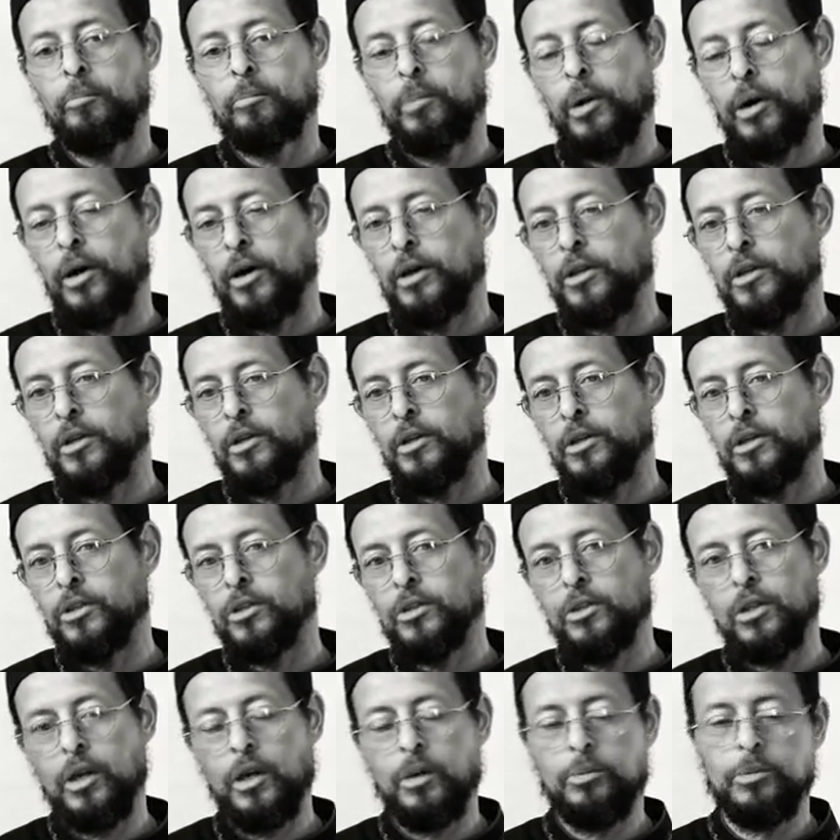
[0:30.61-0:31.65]
But
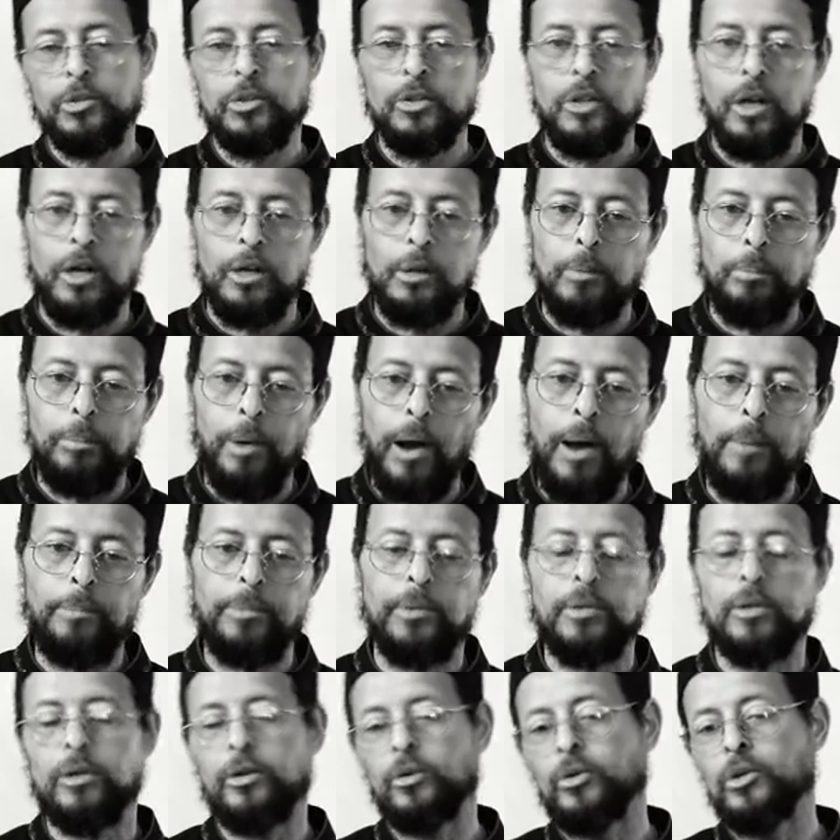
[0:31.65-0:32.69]
Islam is not a
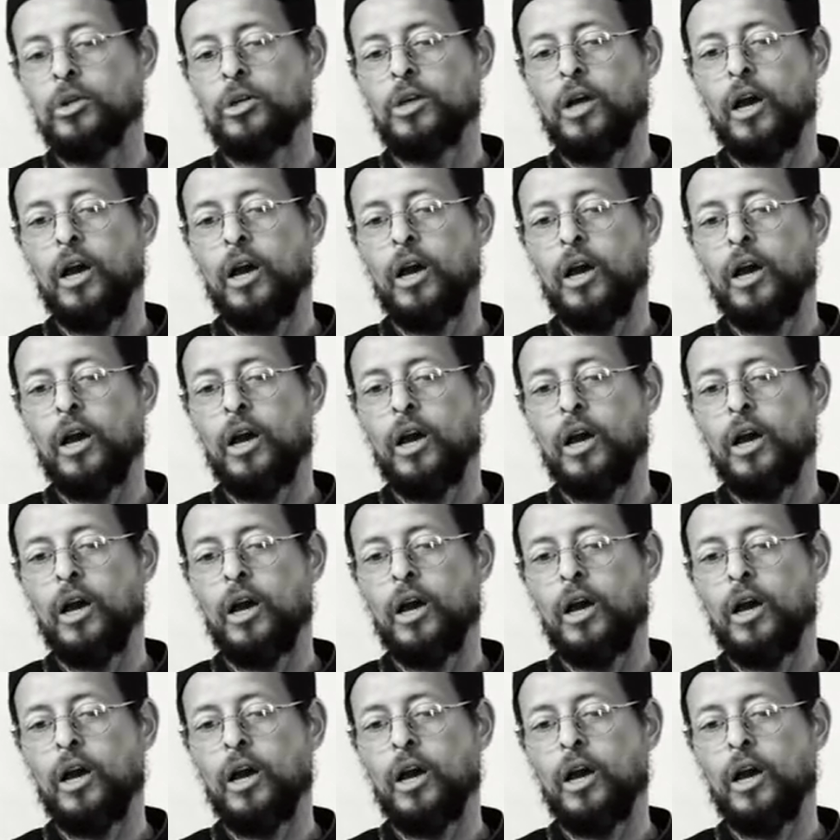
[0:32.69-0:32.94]
popularity